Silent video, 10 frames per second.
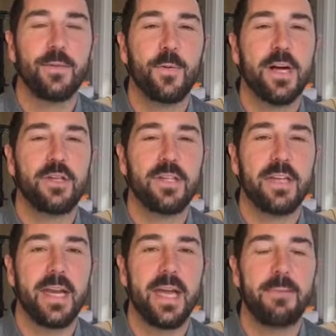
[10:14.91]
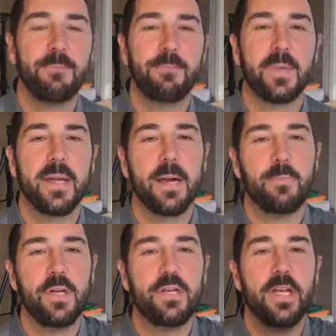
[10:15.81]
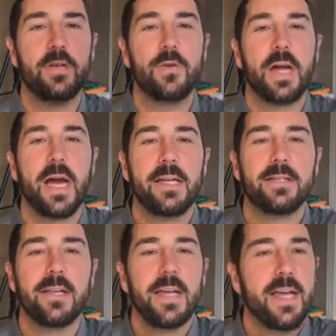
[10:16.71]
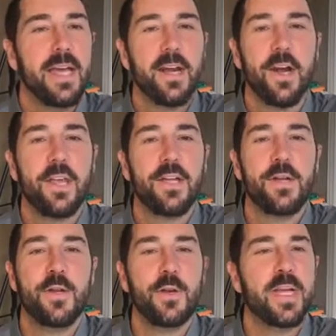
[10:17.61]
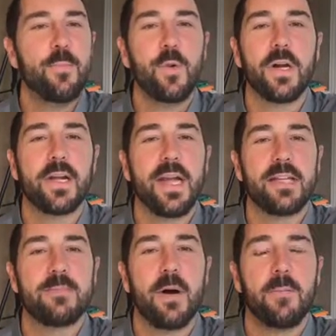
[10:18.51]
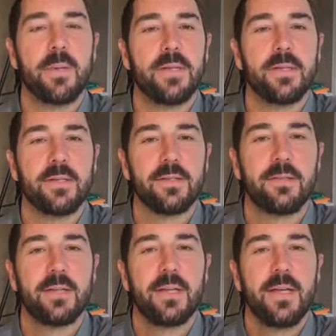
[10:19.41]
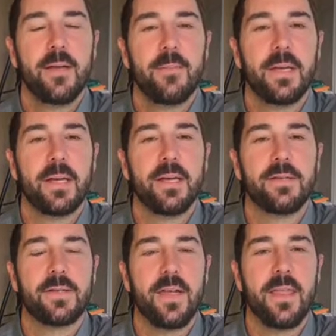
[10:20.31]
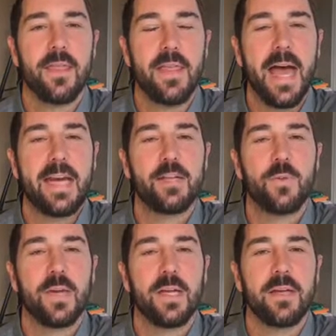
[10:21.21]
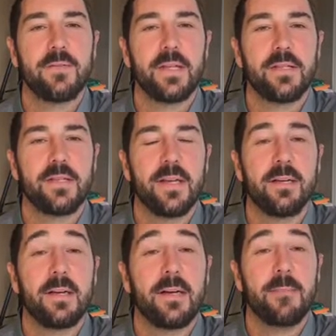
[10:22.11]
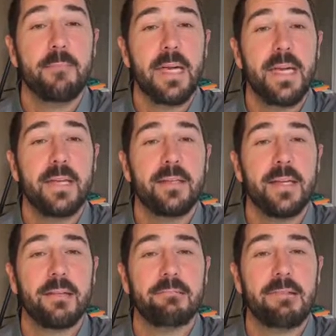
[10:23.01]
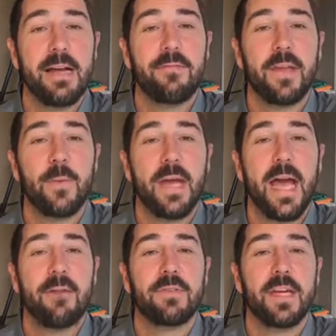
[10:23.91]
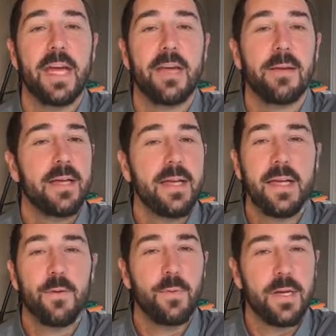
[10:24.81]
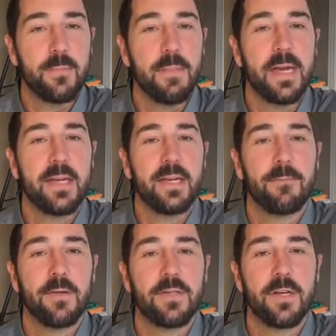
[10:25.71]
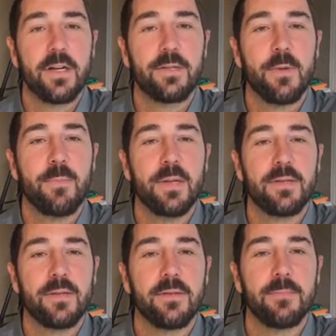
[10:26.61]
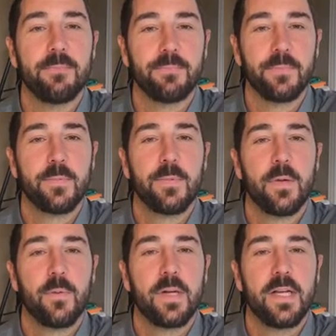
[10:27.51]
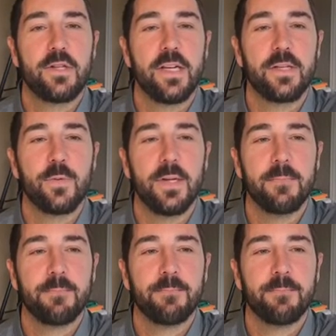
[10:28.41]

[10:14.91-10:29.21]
watching today. And I appreciate you guys and all that you do. And keep working that small business, because that is what gives us meaning in the life that we have today. And we can make a difference in our small business. We'll catch you next week.